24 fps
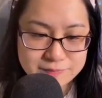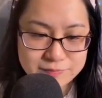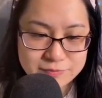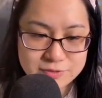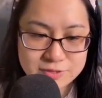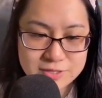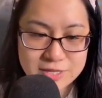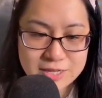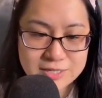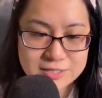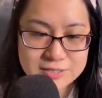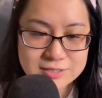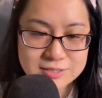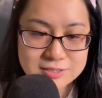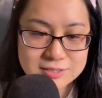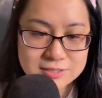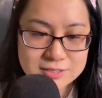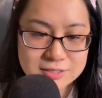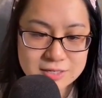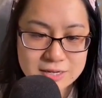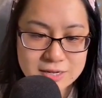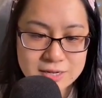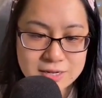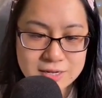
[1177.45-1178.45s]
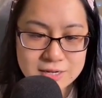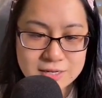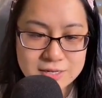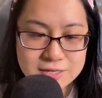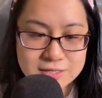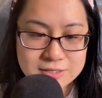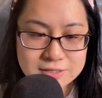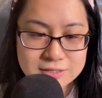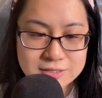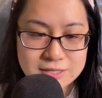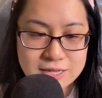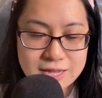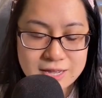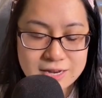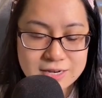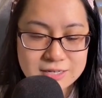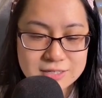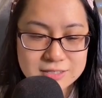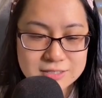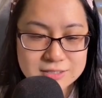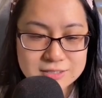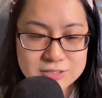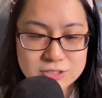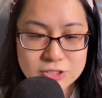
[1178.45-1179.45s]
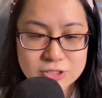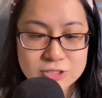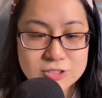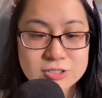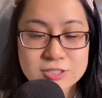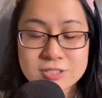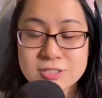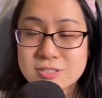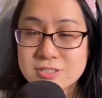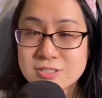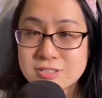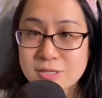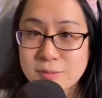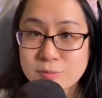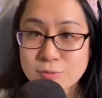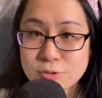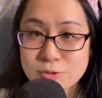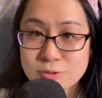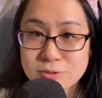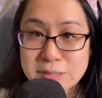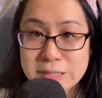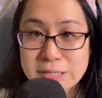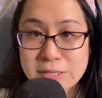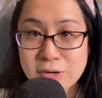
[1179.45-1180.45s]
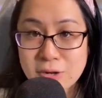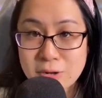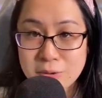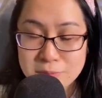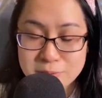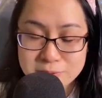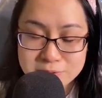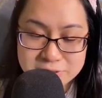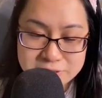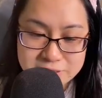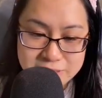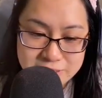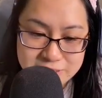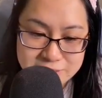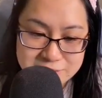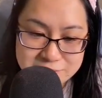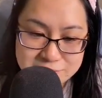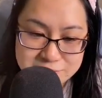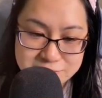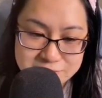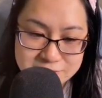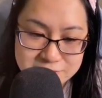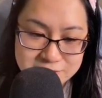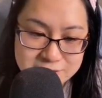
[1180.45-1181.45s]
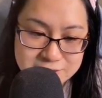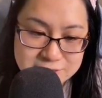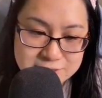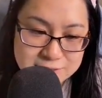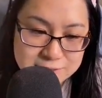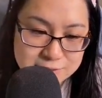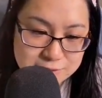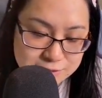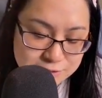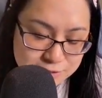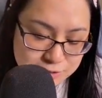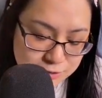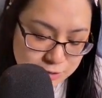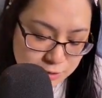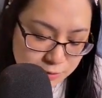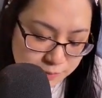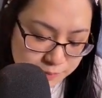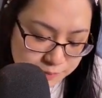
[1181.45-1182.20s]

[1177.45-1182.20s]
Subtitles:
that is just conceptually all we'll need for this. So